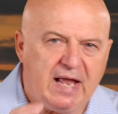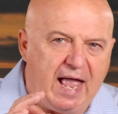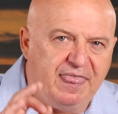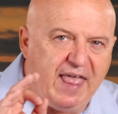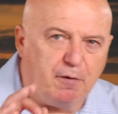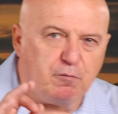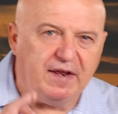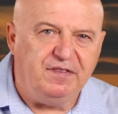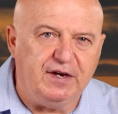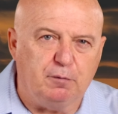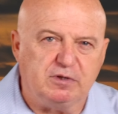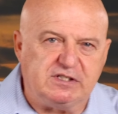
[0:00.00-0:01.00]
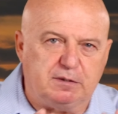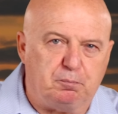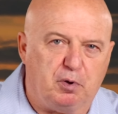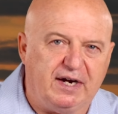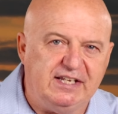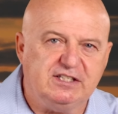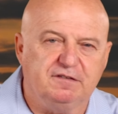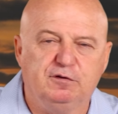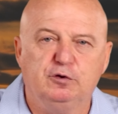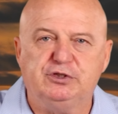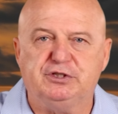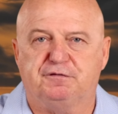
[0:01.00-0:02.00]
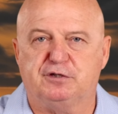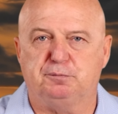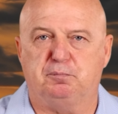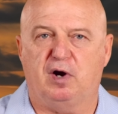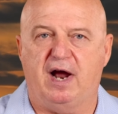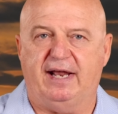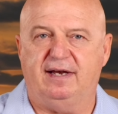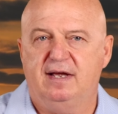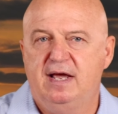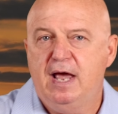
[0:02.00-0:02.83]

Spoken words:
And that right there was the price of Lucifer's pride.